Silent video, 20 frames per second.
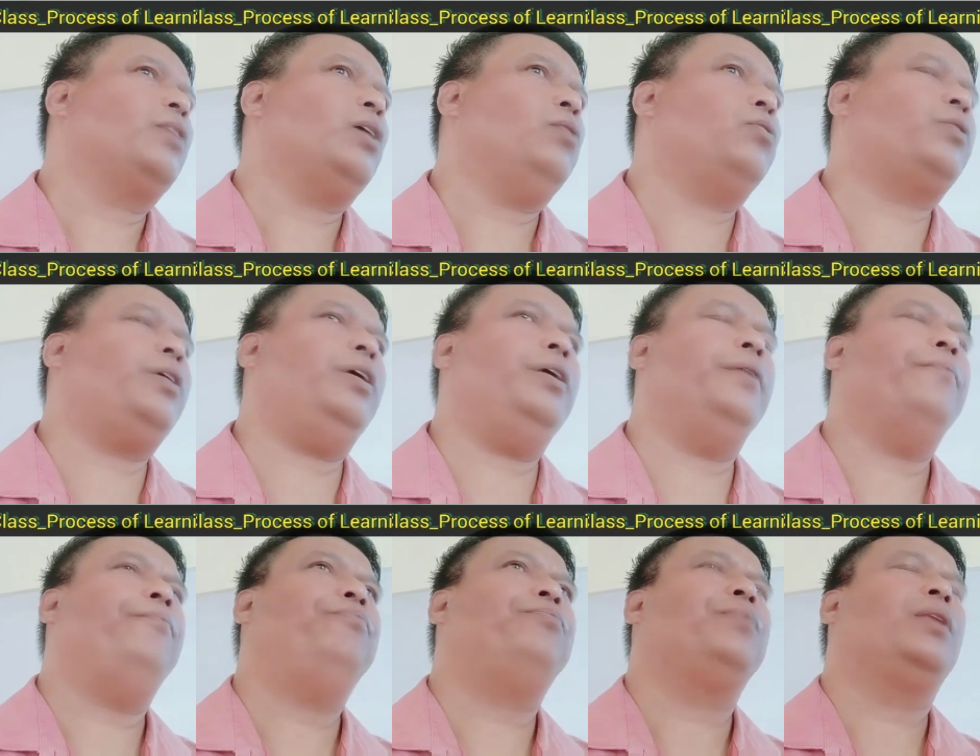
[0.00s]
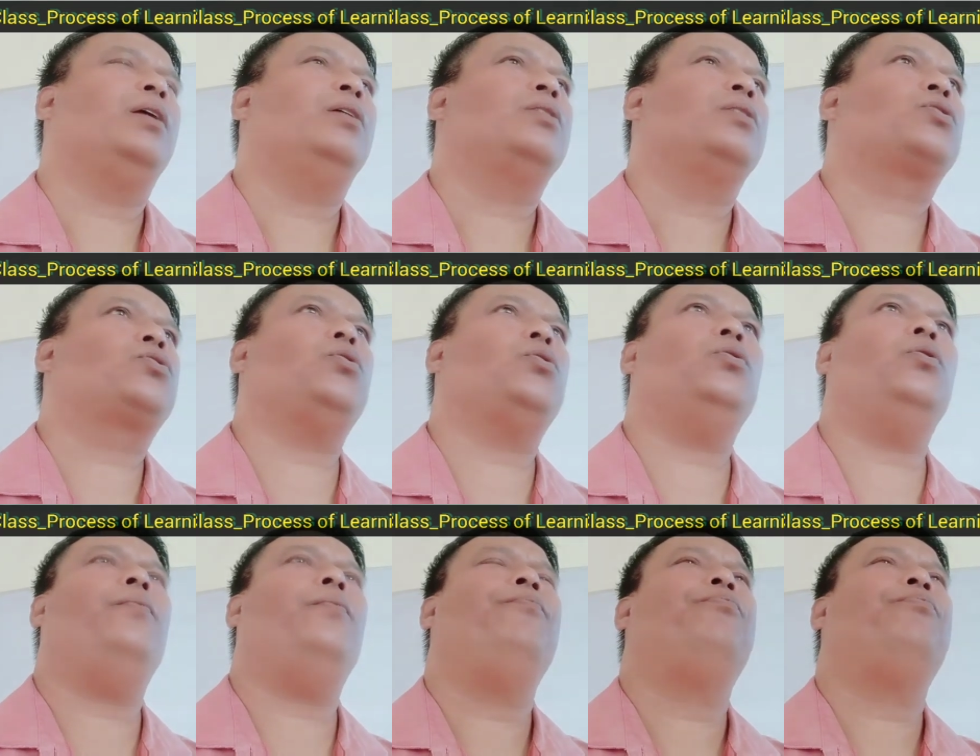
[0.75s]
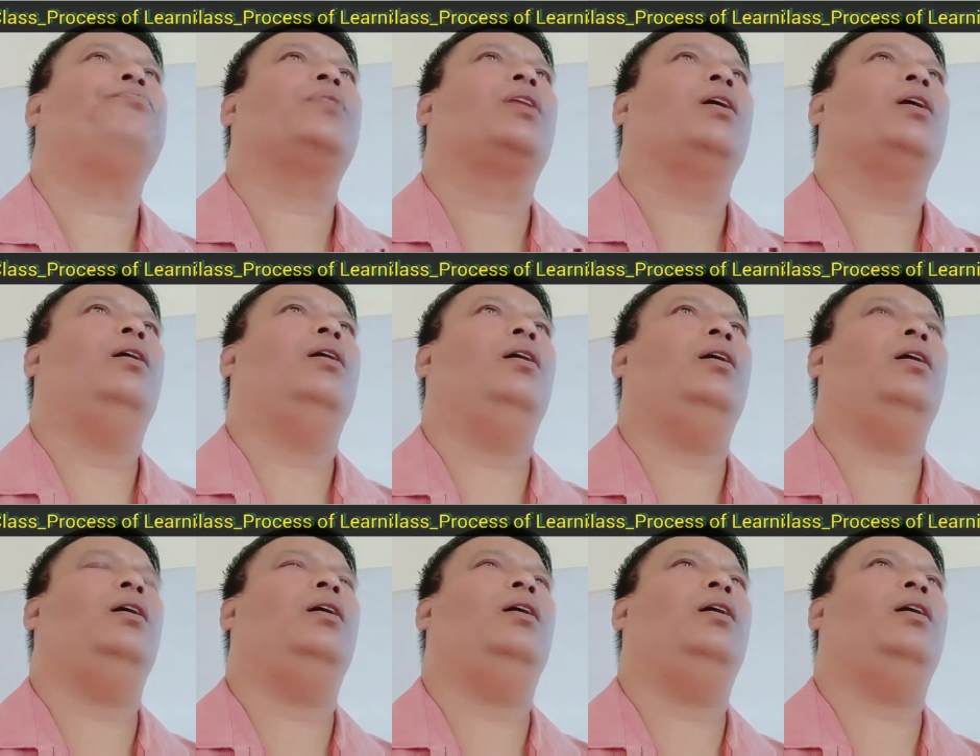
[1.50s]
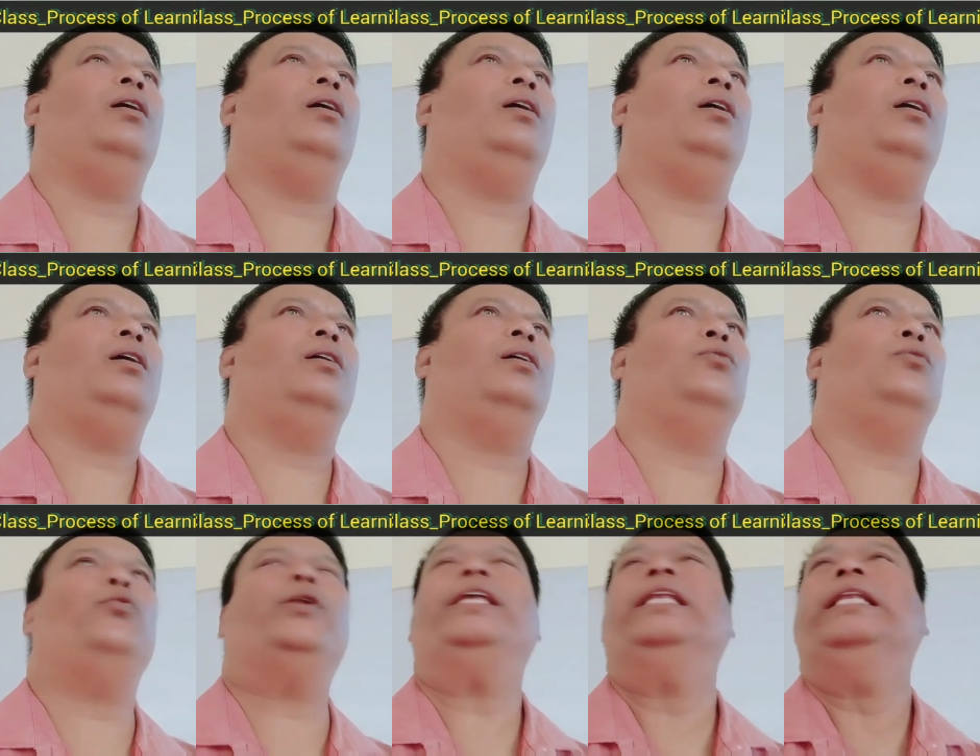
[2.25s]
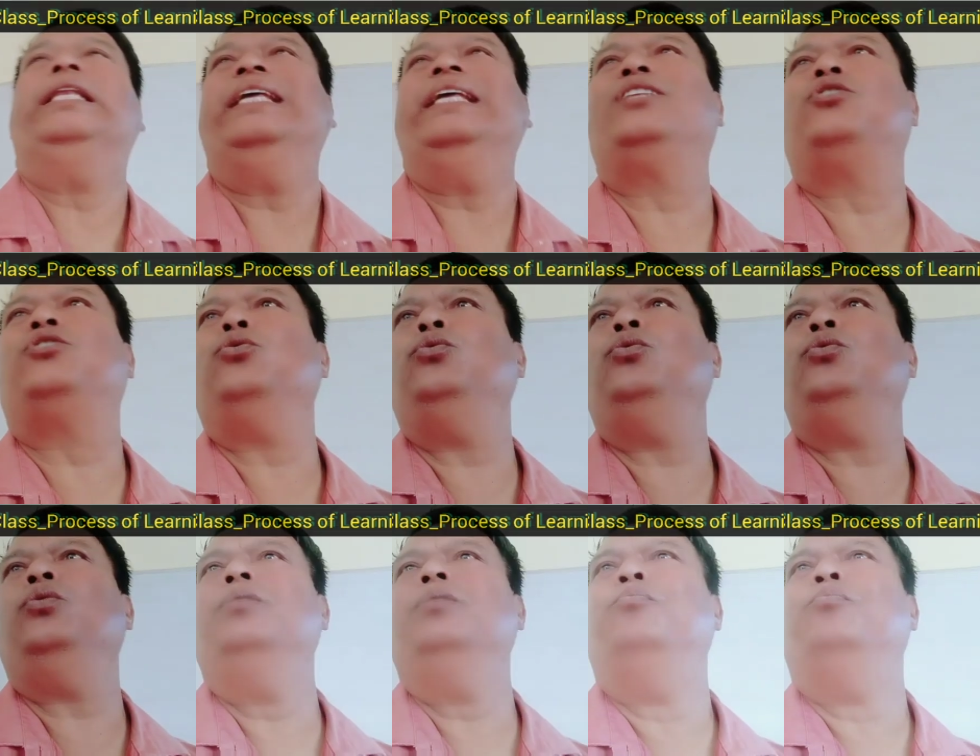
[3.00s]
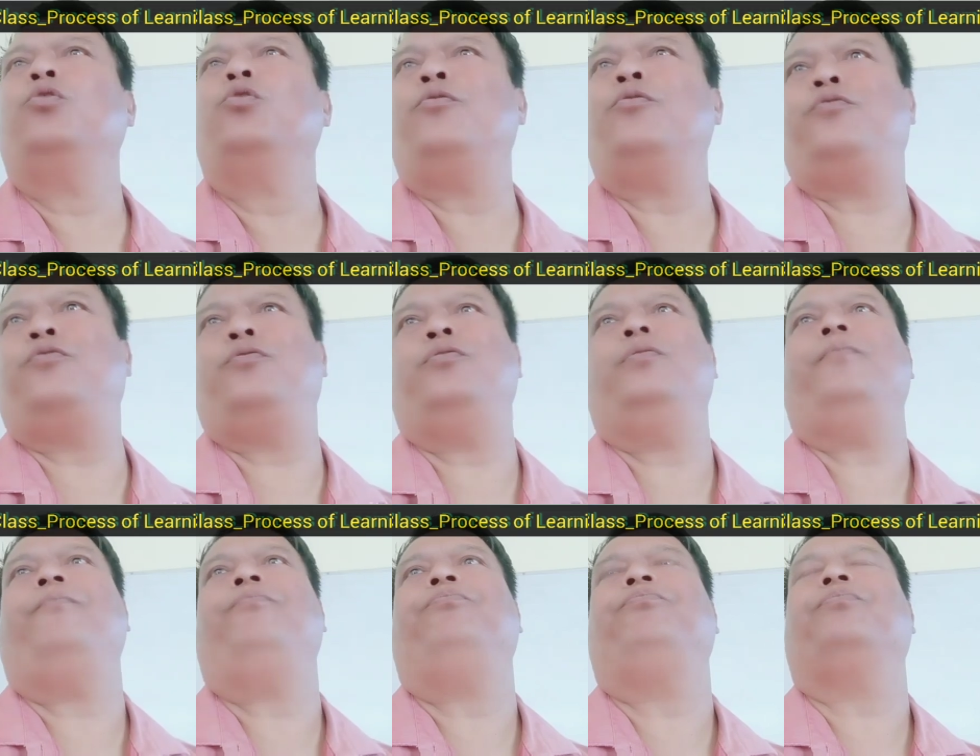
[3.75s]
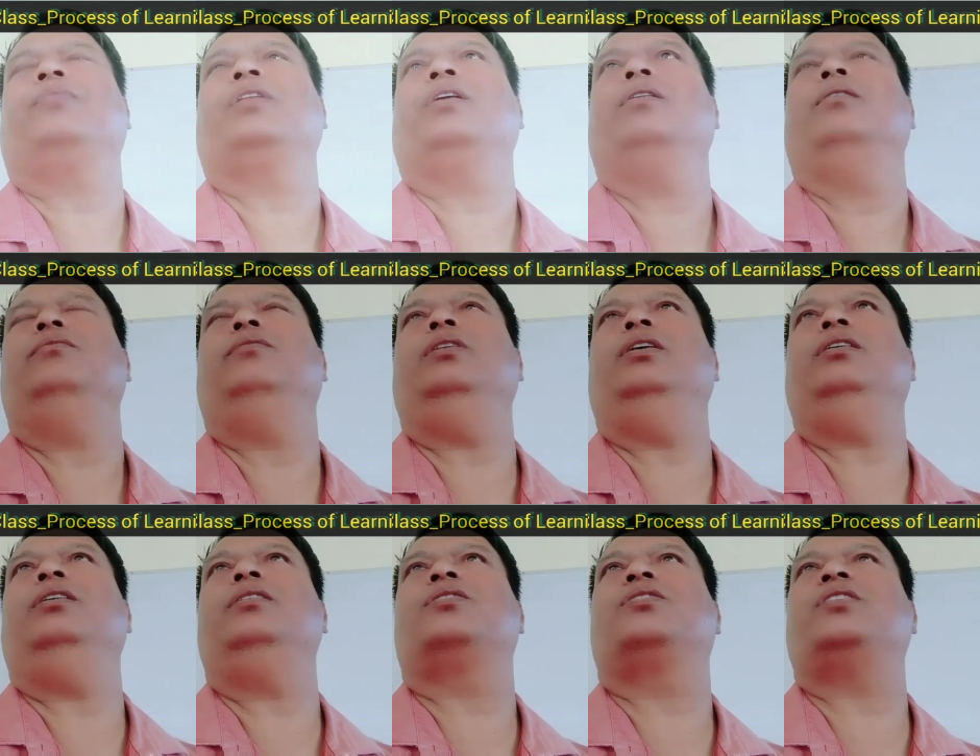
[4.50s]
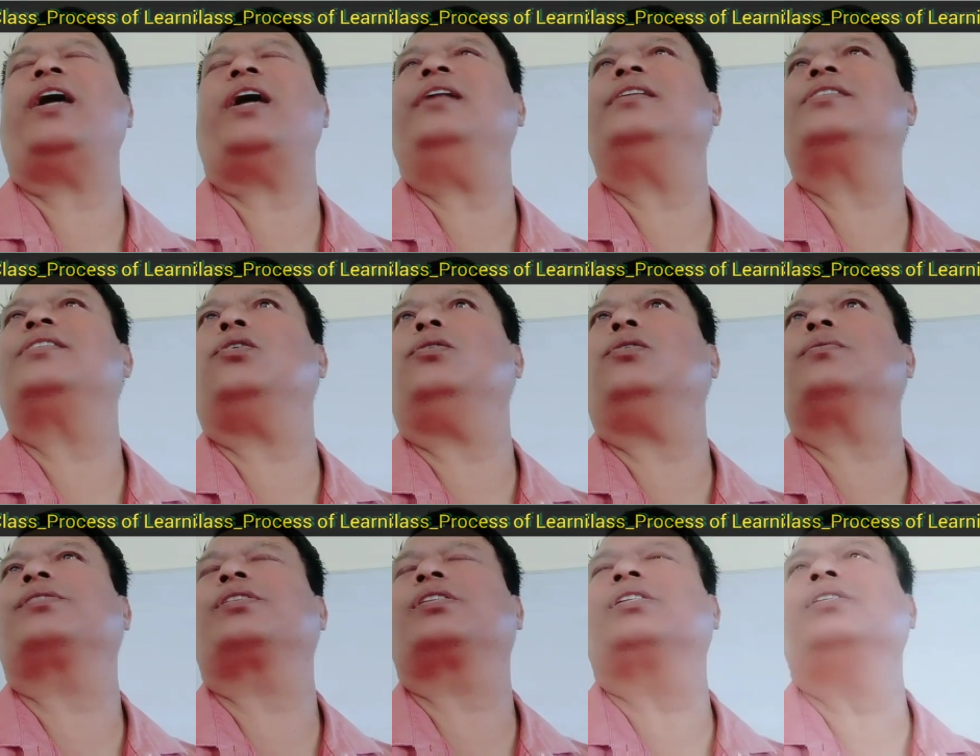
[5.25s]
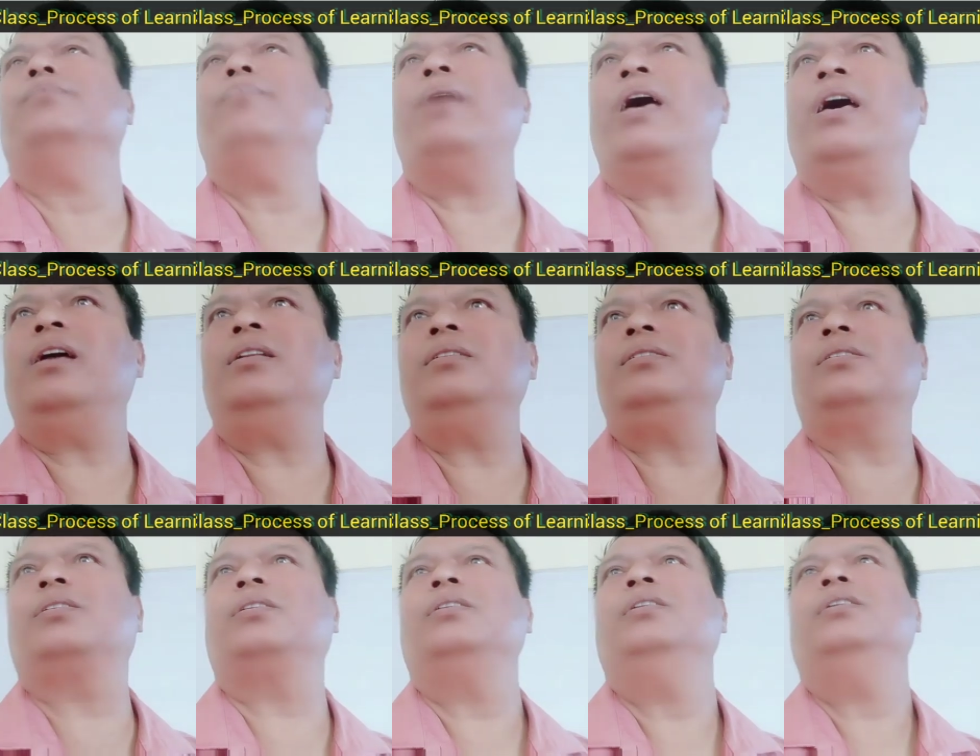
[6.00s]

Okay, so we need to improve the sense of smells,